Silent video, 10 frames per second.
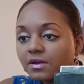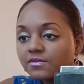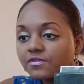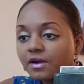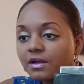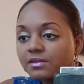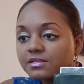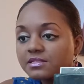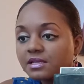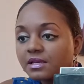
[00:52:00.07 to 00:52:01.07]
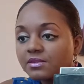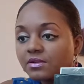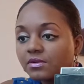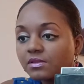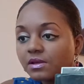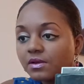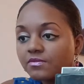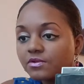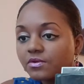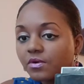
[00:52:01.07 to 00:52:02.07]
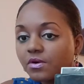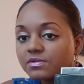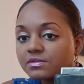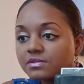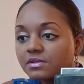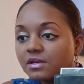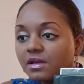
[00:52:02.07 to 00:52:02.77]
of finally seeing their love across